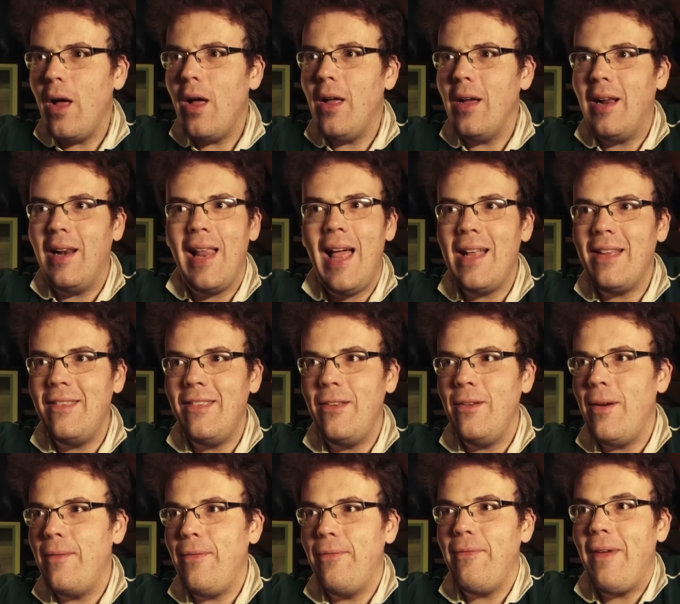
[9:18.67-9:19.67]
are glad to
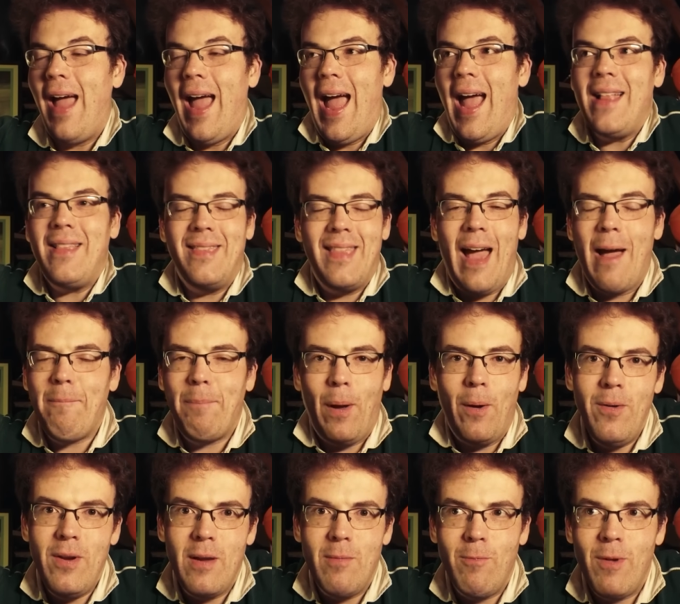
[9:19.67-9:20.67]
have had that
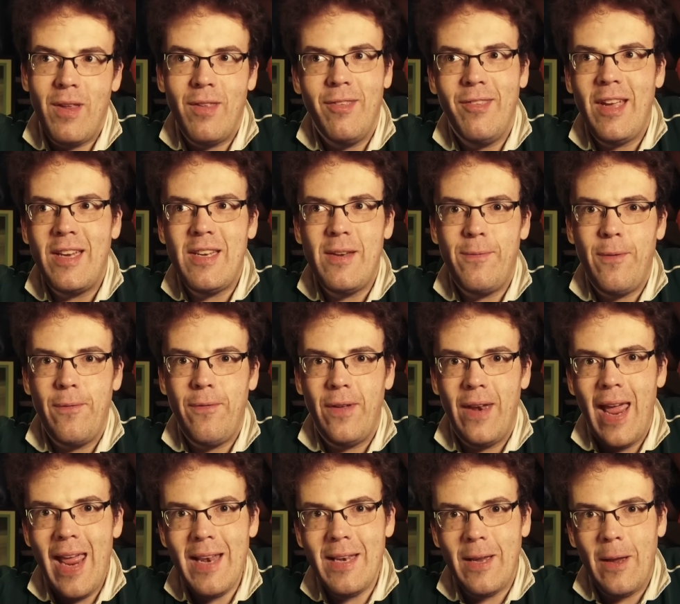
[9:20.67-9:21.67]
podium reinstated for
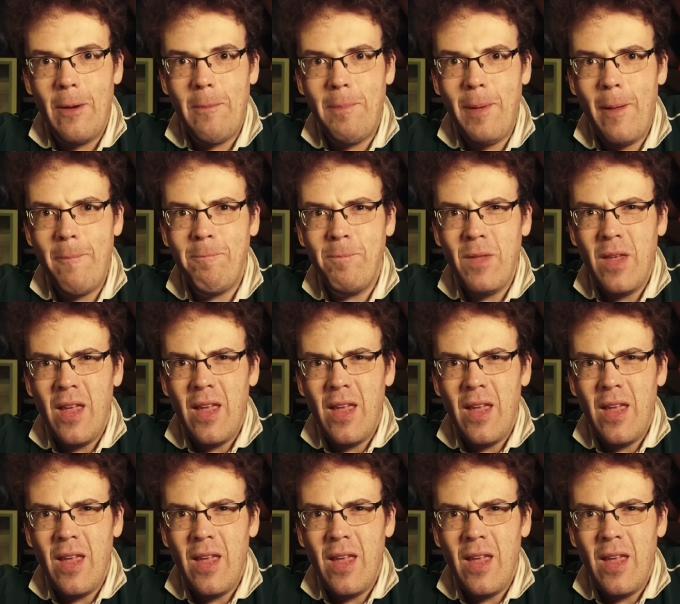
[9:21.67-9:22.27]
Fernando, but